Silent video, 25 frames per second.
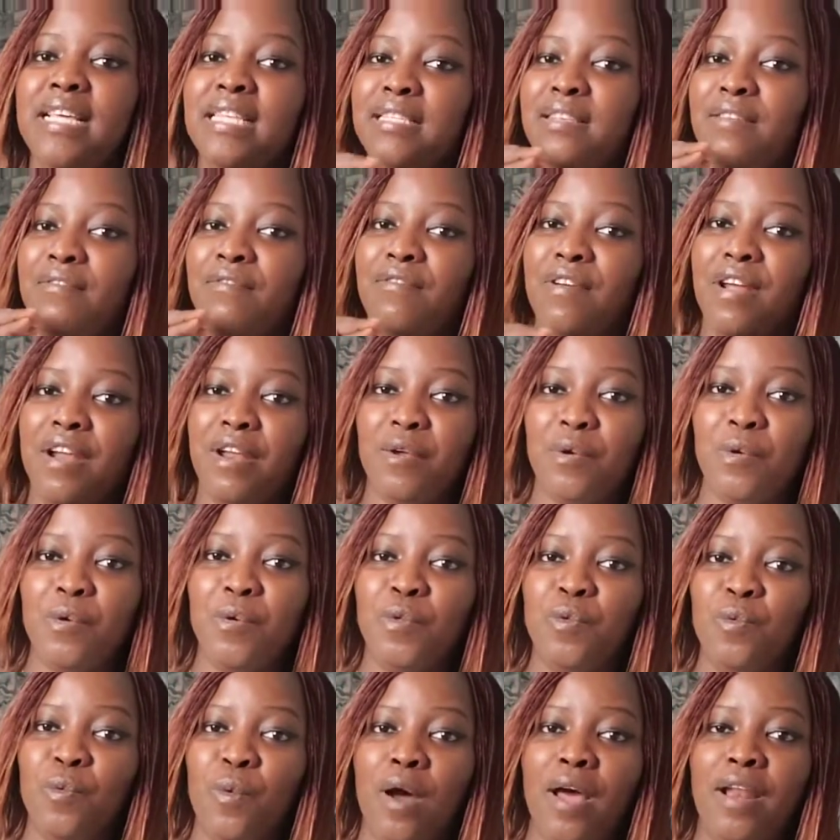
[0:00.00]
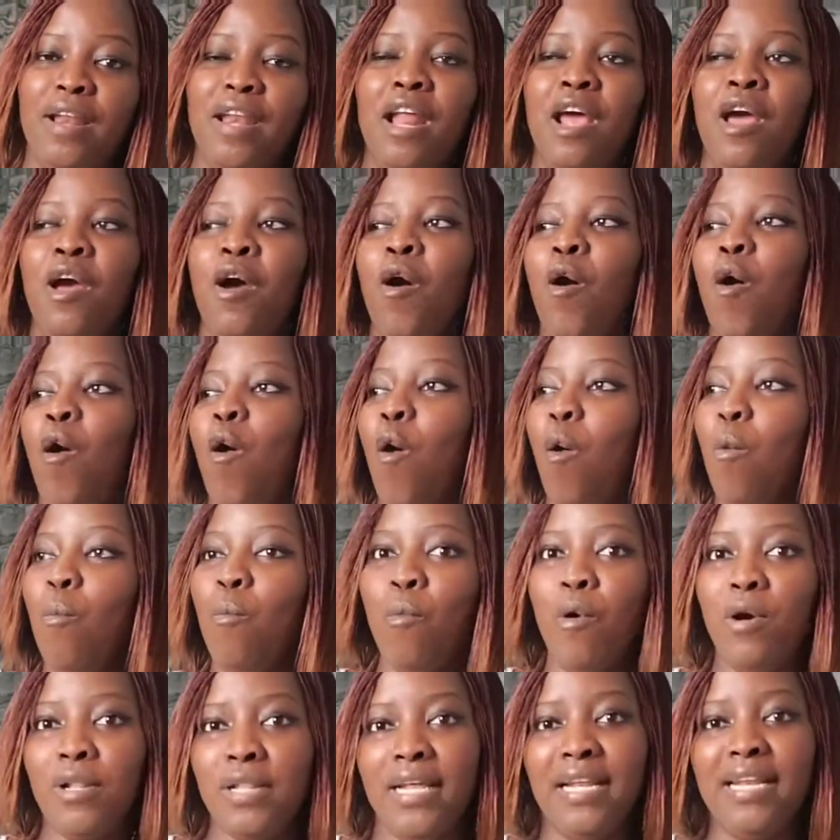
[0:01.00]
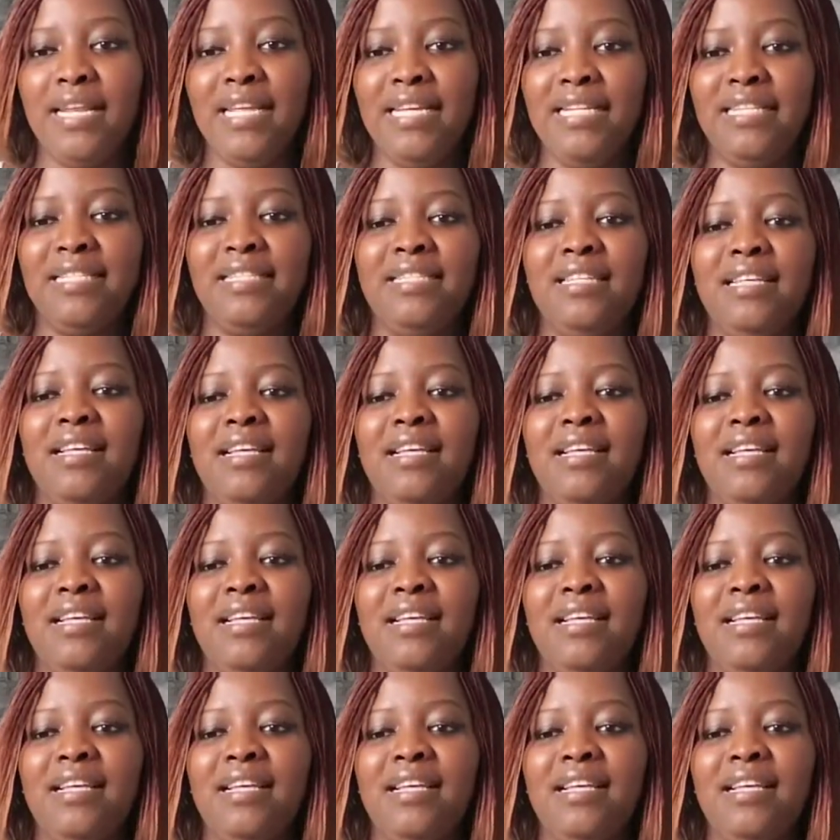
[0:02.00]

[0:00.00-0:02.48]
is a very good one, or more than it,